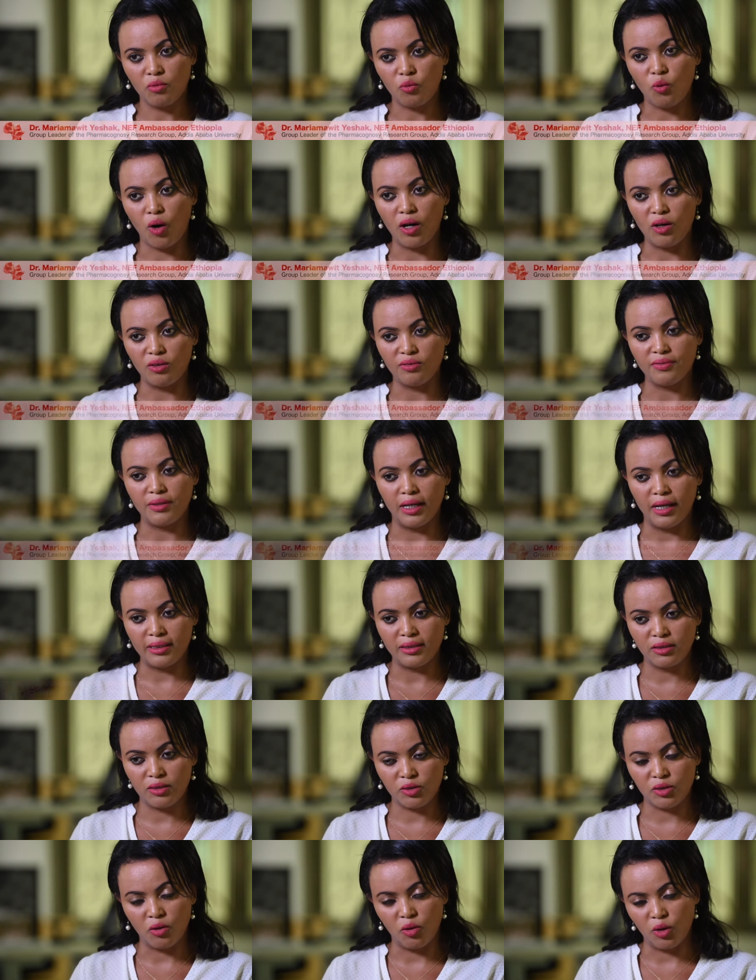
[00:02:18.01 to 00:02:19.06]
one of the
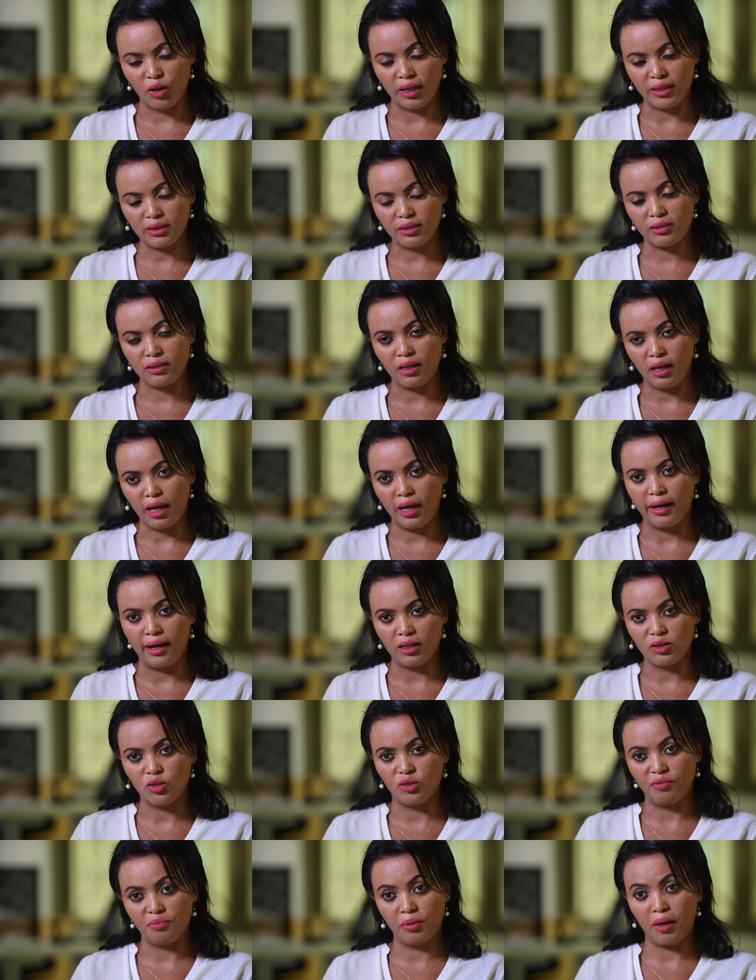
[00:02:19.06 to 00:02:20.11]
strongest
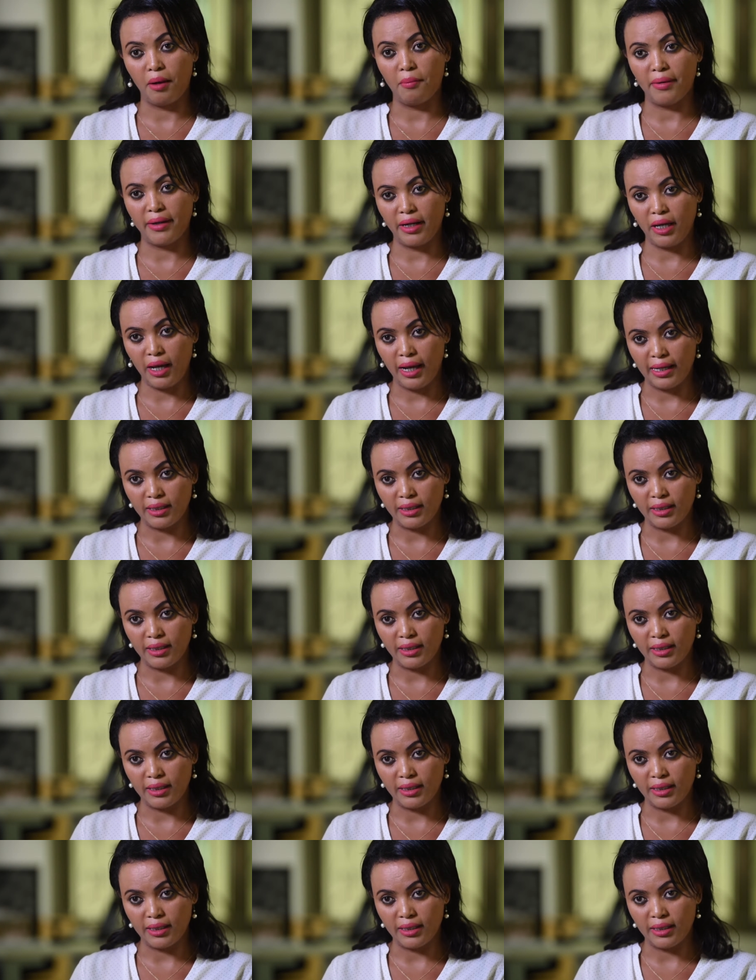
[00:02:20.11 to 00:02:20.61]
areas of primary